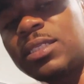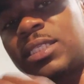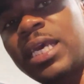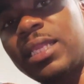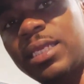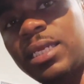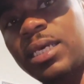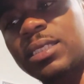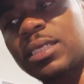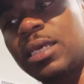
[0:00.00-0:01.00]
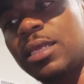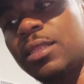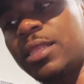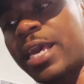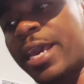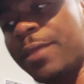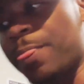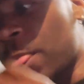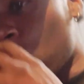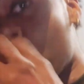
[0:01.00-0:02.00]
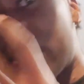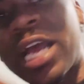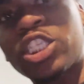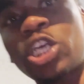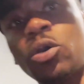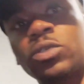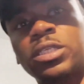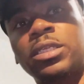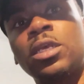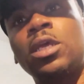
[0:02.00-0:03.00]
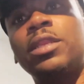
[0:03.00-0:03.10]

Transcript: telling us that we're not chosen,